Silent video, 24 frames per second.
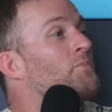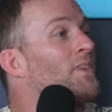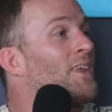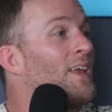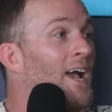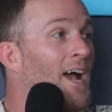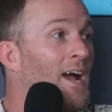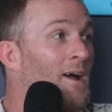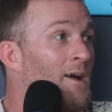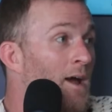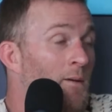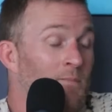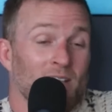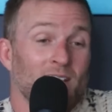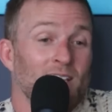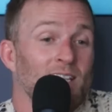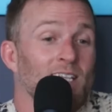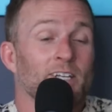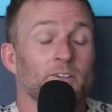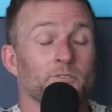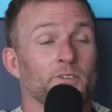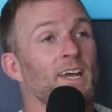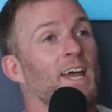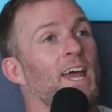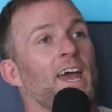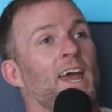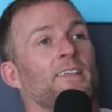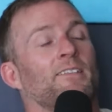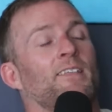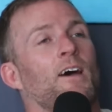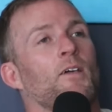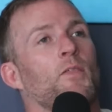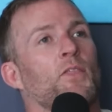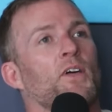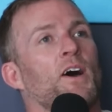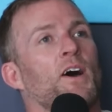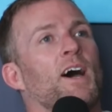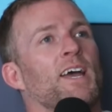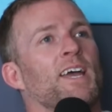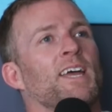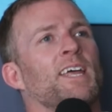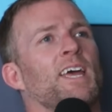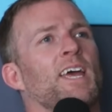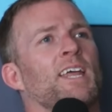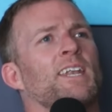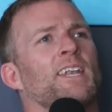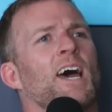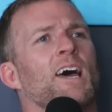I mean, literally, I had that thought,
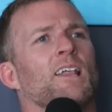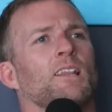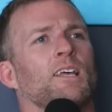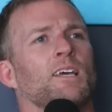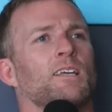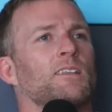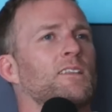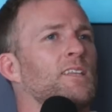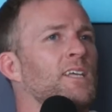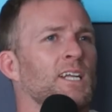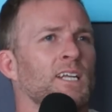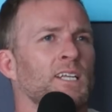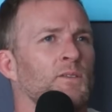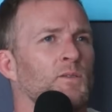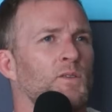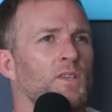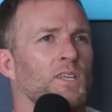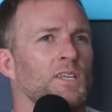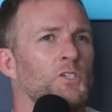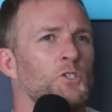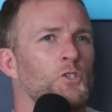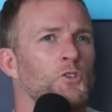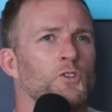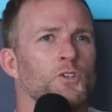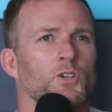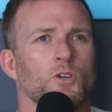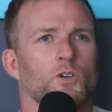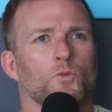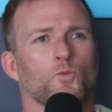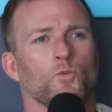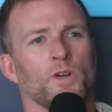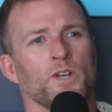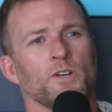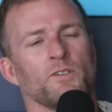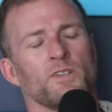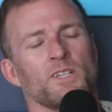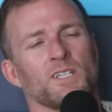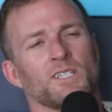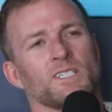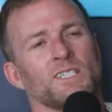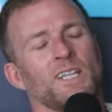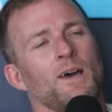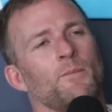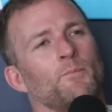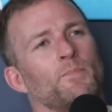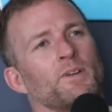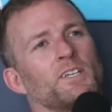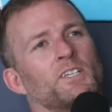and not like that I didn't think Junior could win or this and
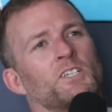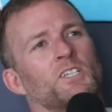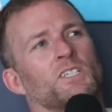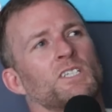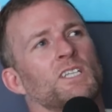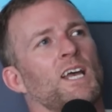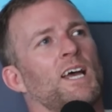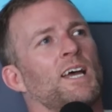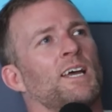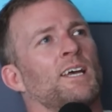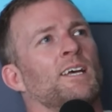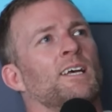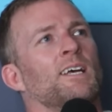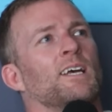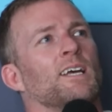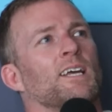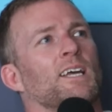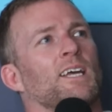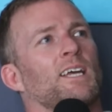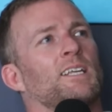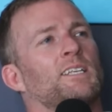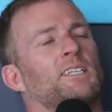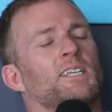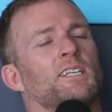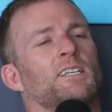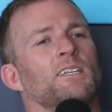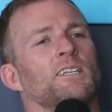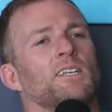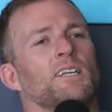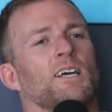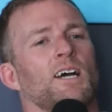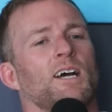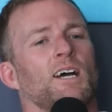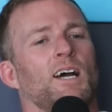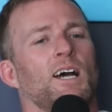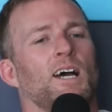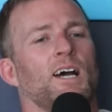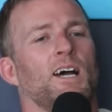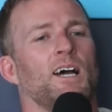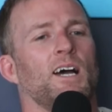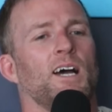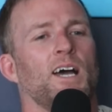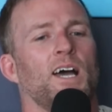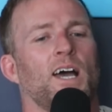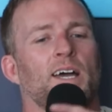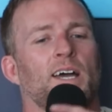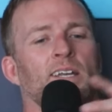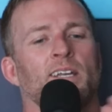that, but
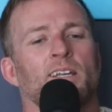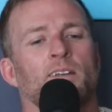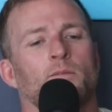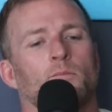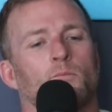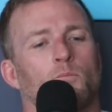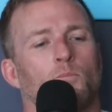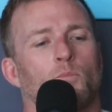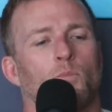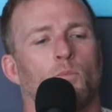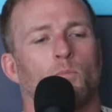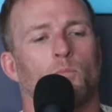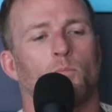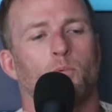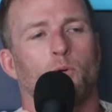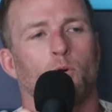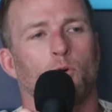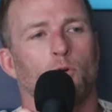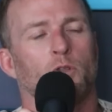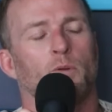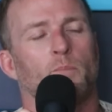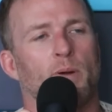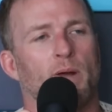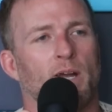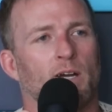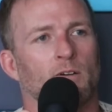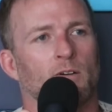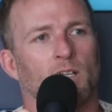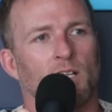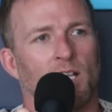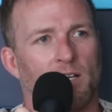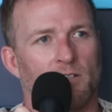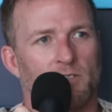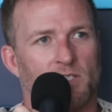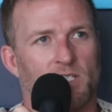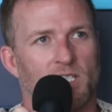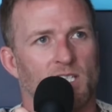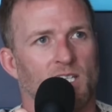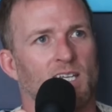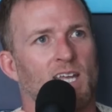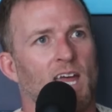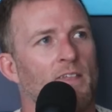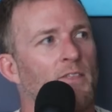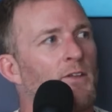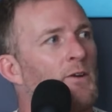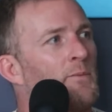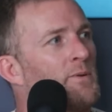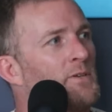I didn't pull the parallels
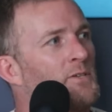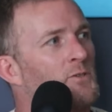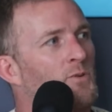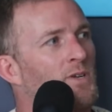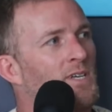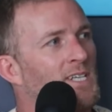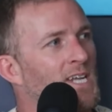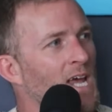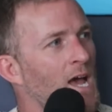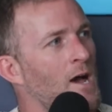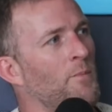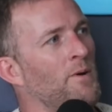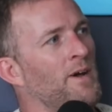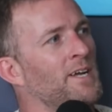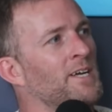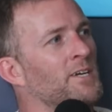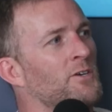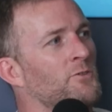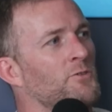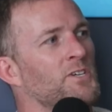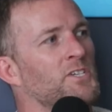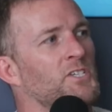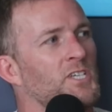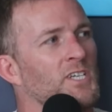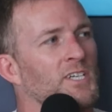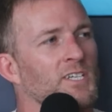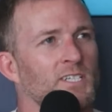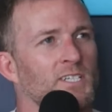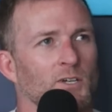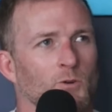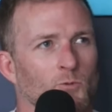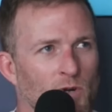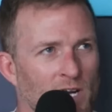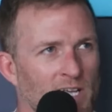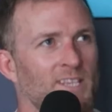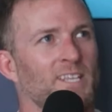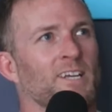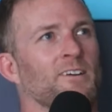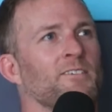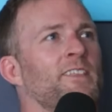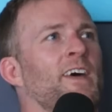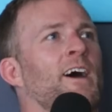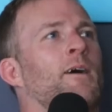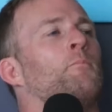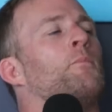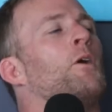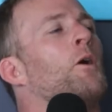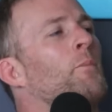together between Talbot and Christian until right there,
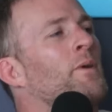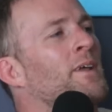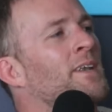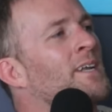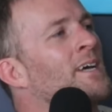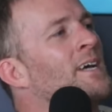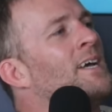that moment.